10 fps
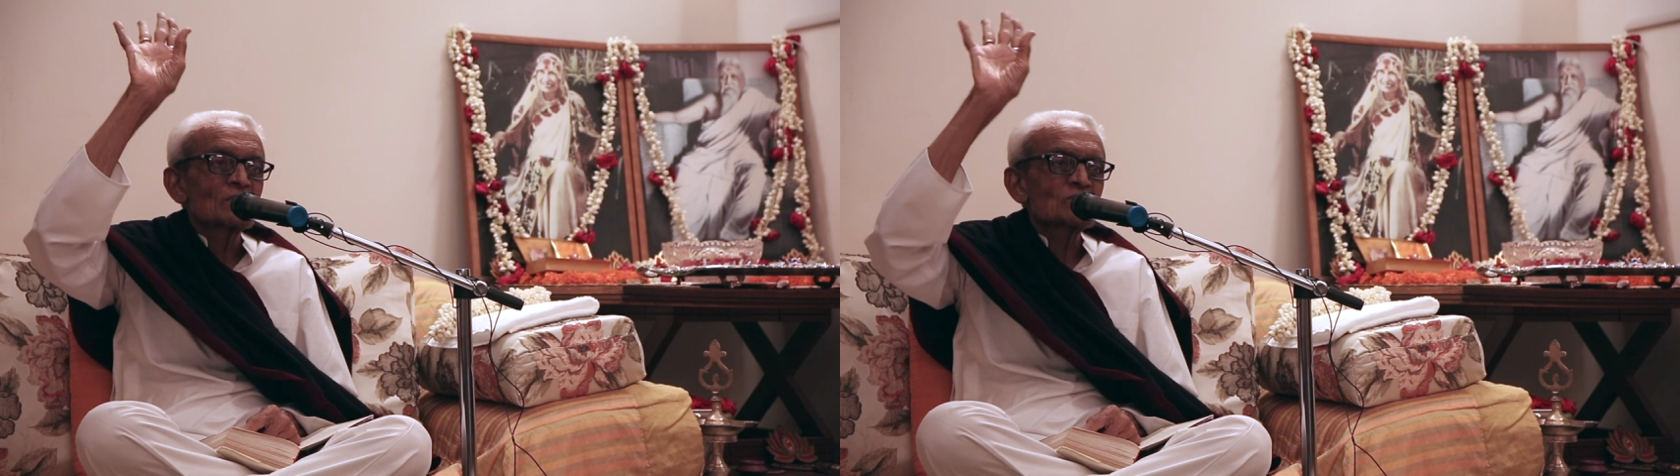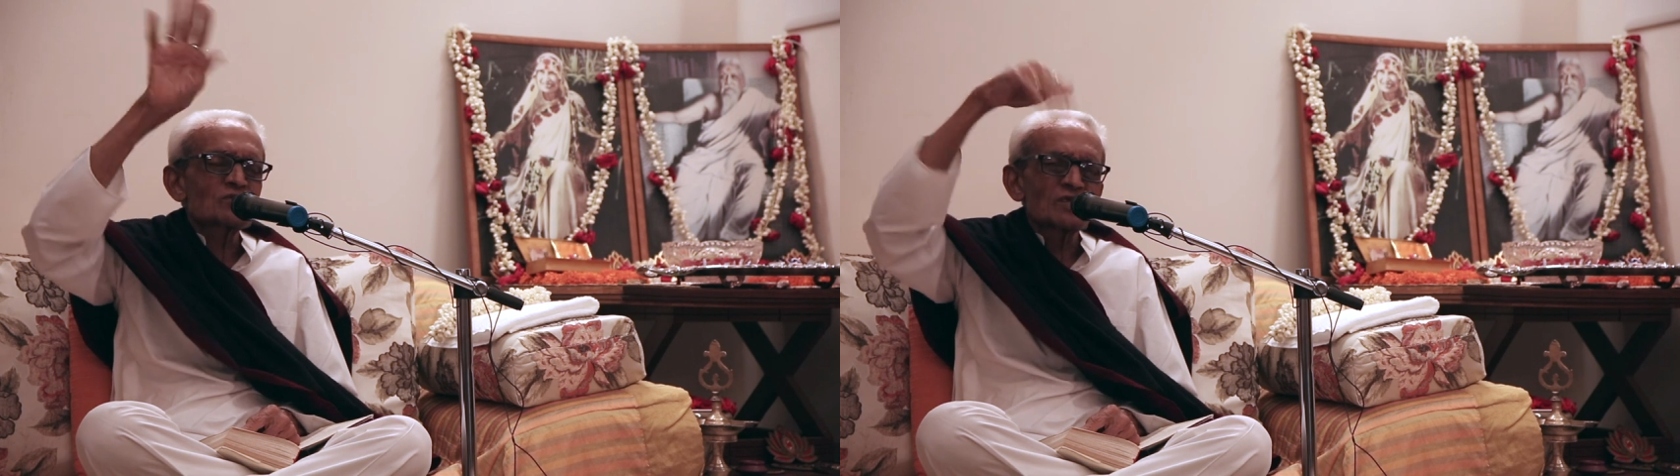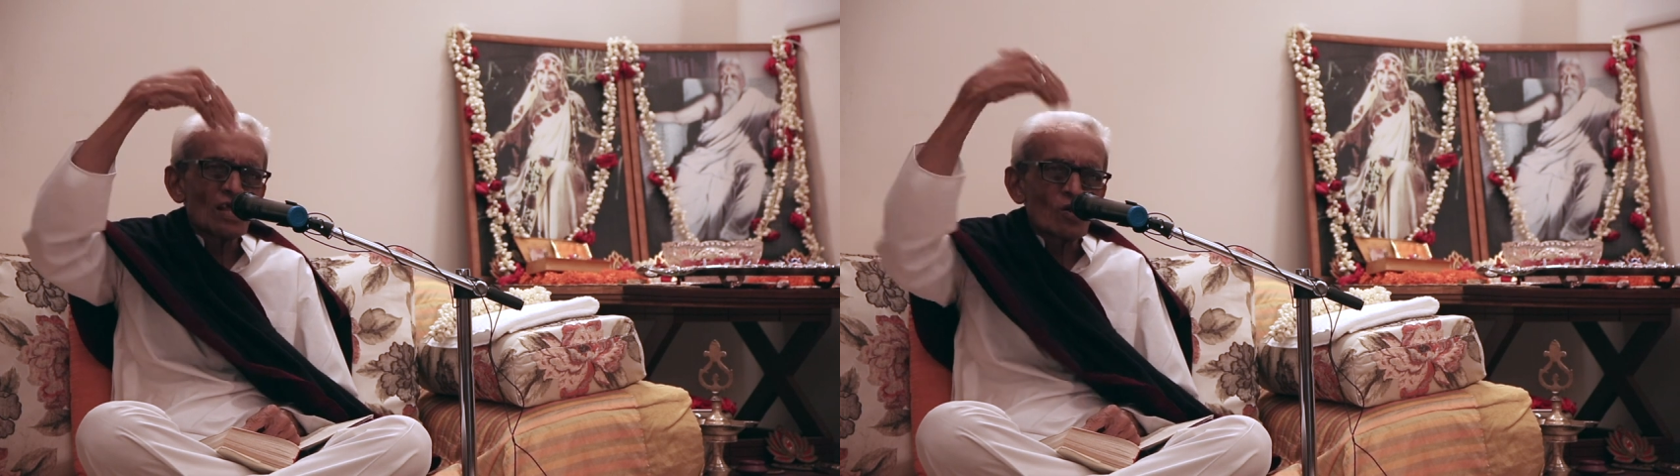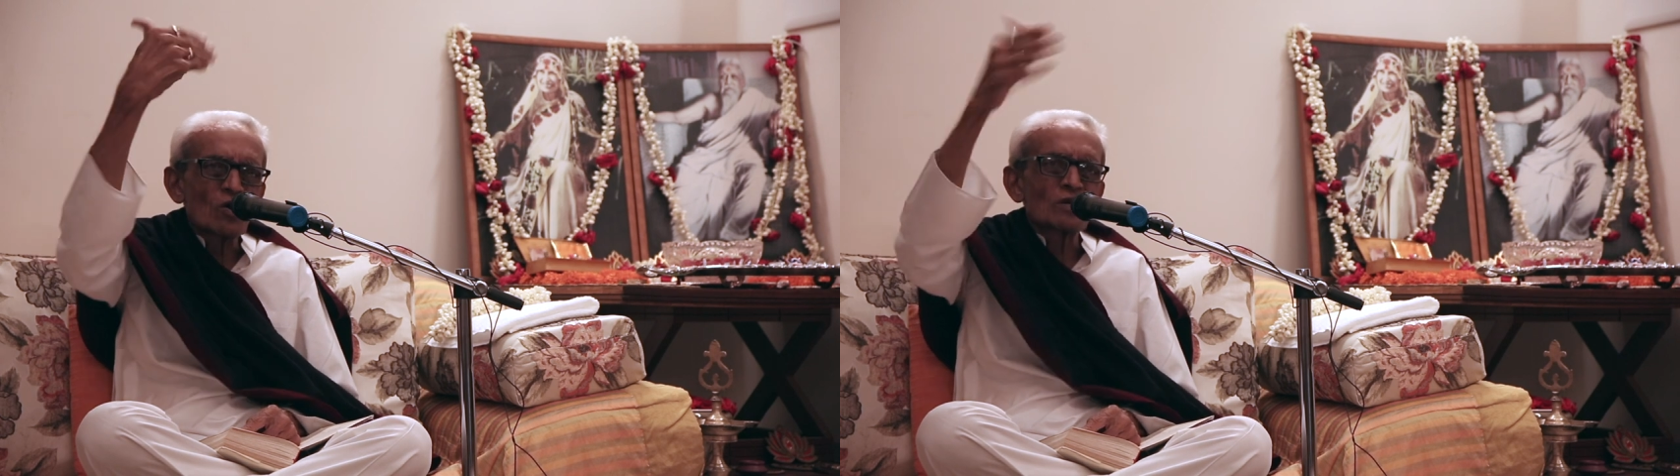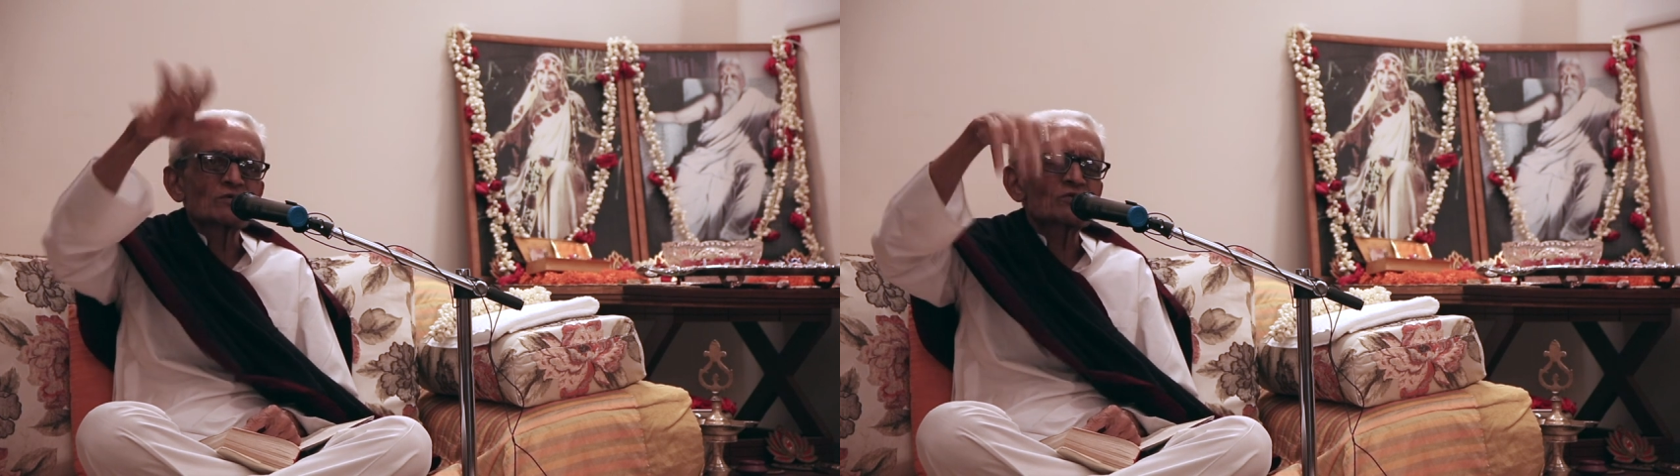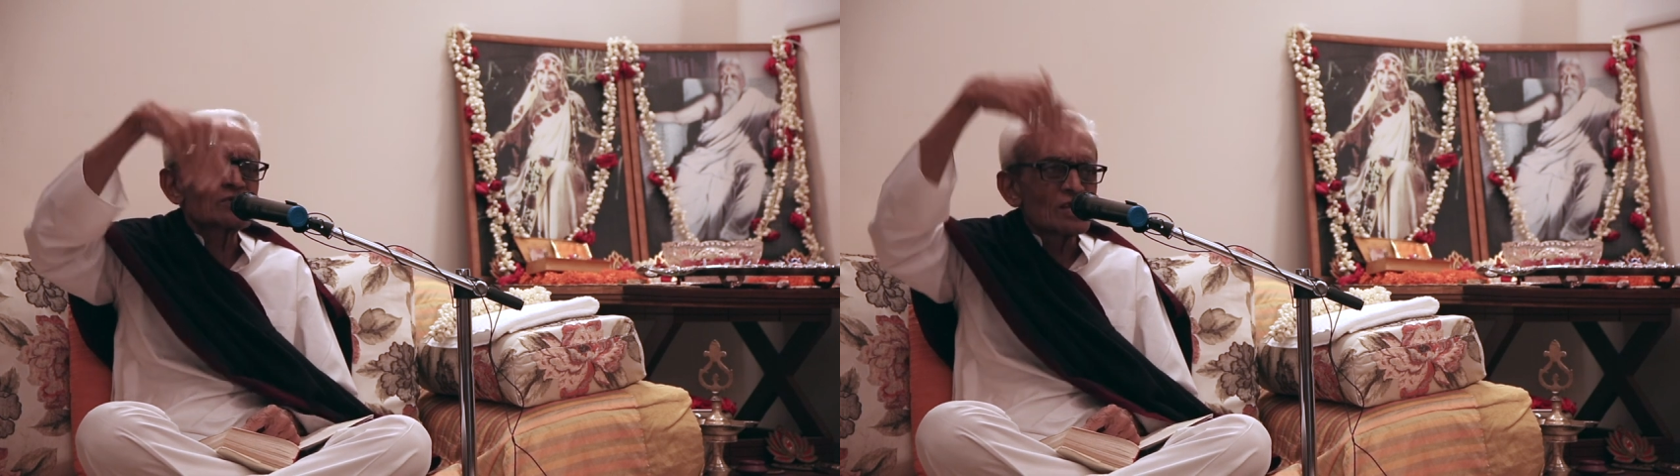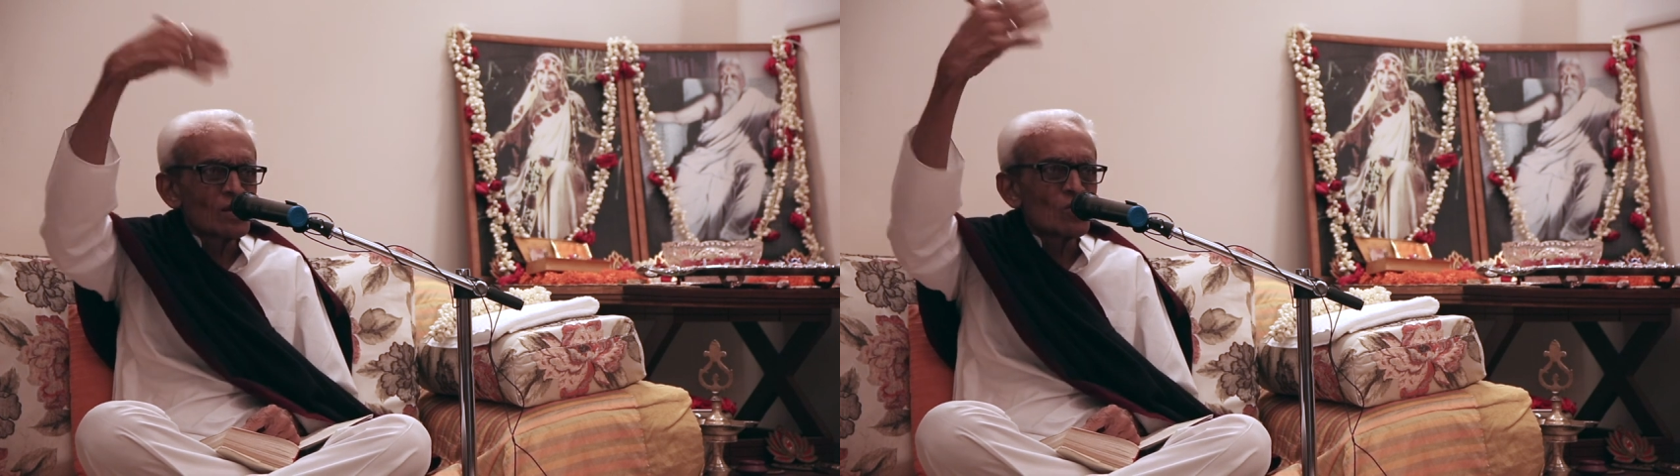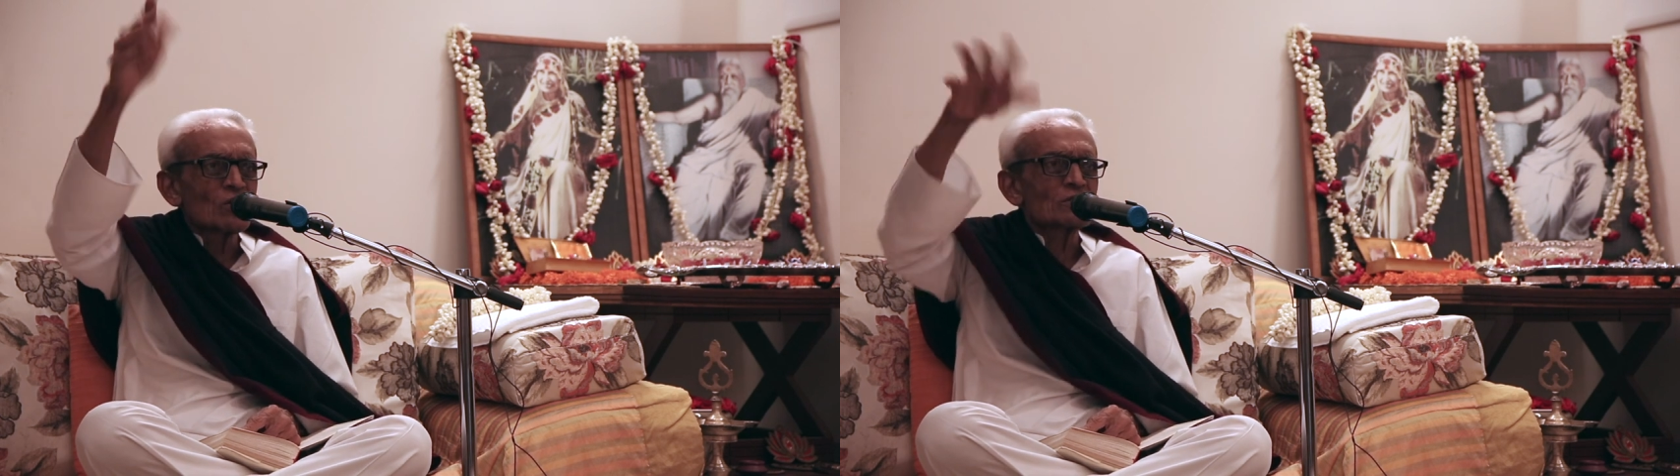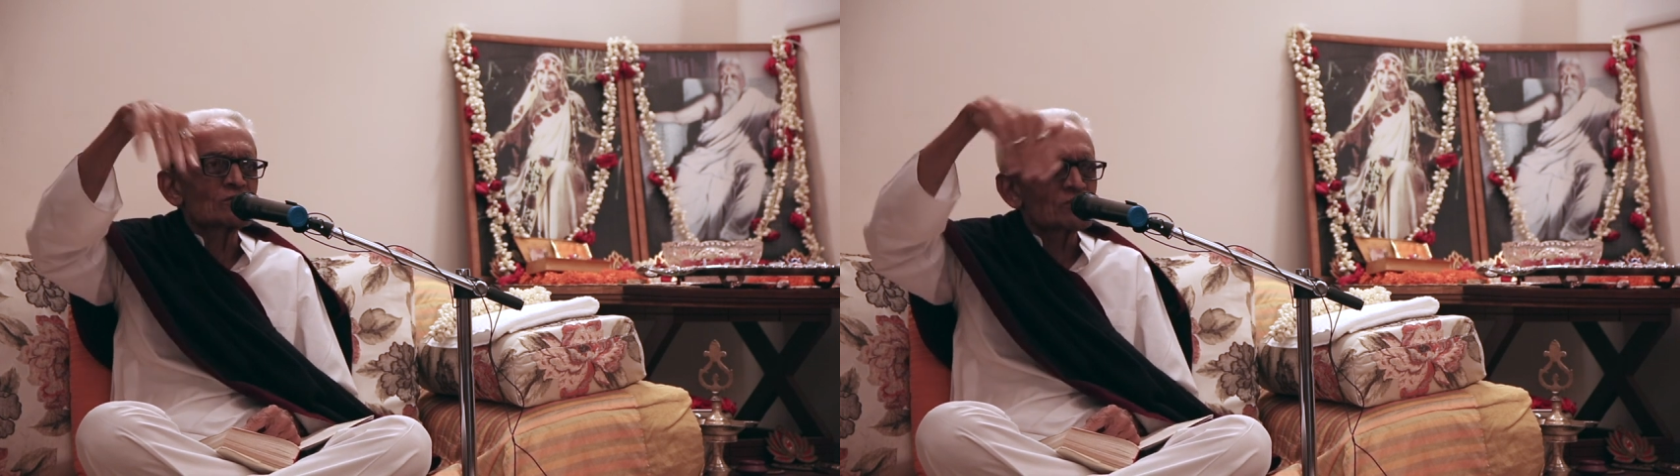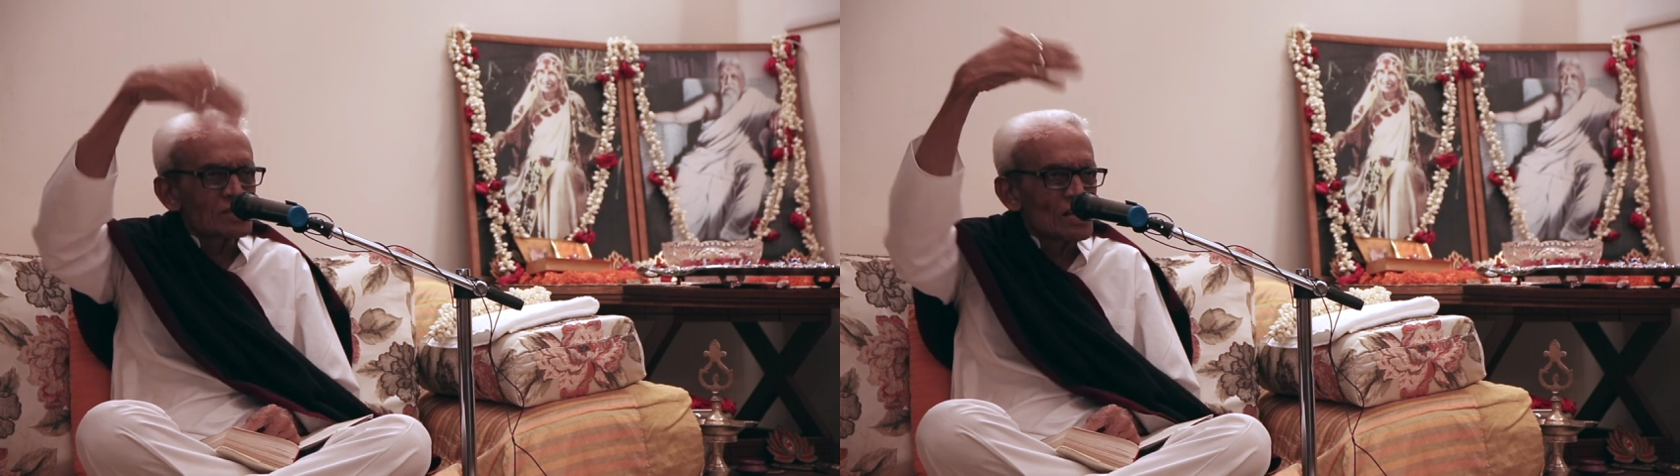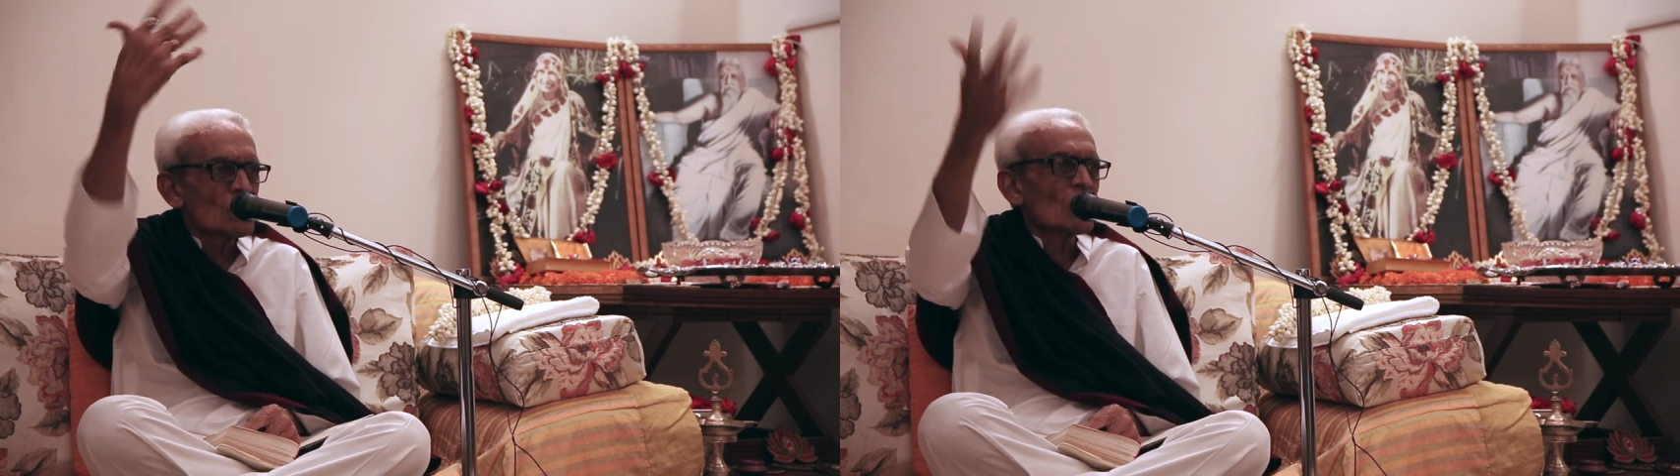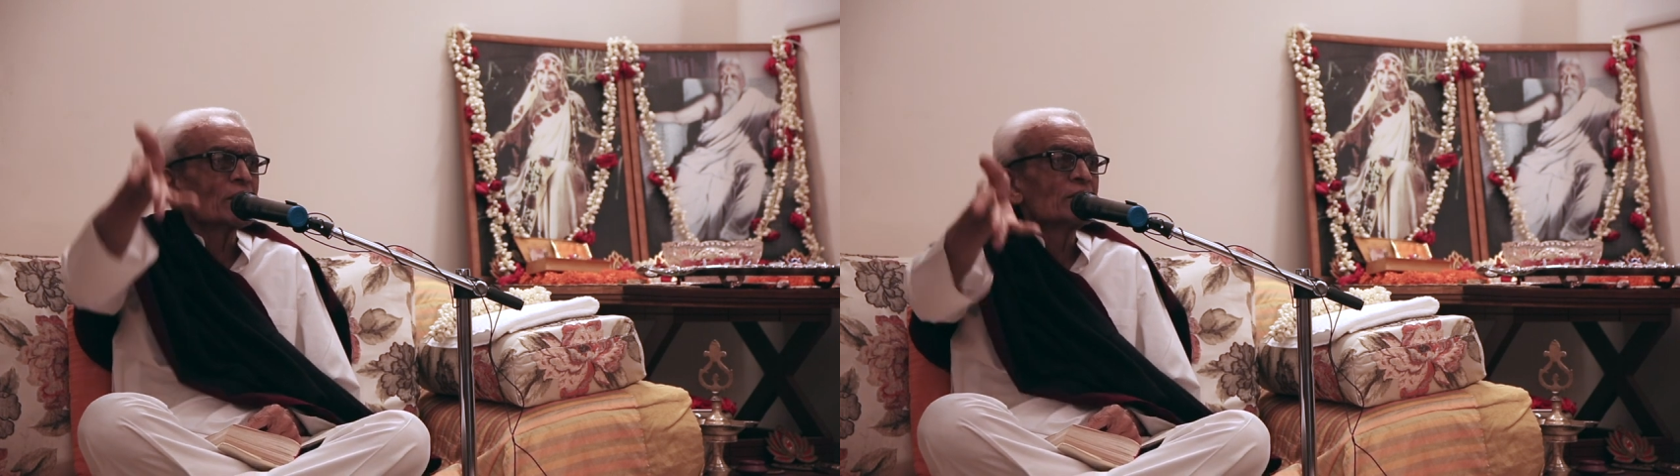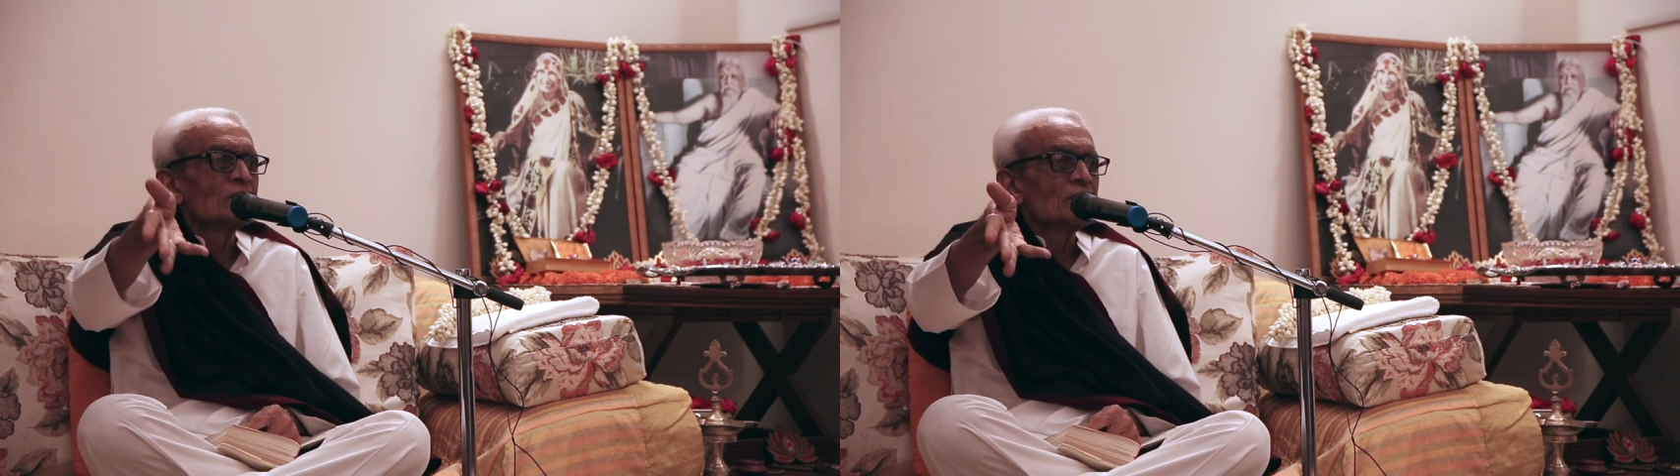Still on, still on, still on.